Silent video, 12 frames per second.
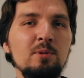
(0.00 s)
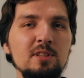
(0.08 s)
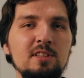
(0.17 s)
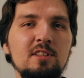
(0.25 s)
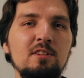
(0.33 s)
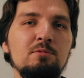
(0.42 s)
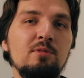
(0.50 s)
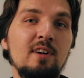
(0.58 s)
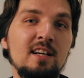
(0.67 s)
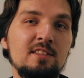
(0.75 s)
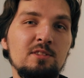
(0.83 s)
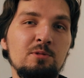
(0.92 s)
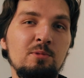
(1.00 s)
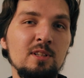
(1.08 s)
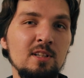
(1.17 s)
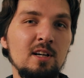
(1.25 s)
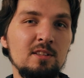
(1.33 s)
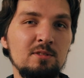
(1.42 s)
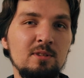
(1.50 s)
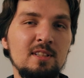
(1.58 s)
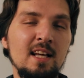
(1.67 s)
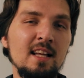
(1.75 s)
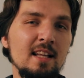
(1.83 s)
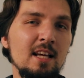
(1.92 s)
will start with ISO 100
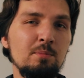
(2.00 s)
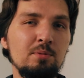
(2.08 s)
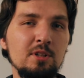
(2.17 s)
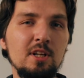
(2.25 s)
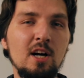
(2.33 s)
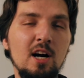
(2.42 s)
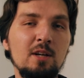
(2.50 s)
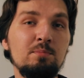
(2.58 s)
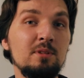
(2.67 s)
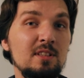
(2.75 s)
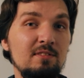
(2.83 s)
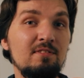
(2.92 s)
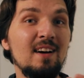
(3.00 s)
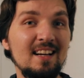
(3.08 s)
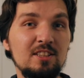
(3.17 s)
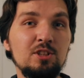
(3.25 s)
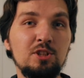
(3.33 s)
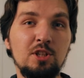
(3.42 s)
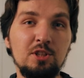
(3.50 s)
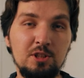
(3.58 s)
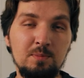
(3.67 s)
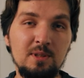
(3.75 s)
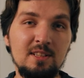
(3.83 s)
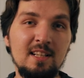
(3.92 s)
and a pretty high, pretty fast shutter
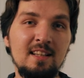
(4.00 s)
speed.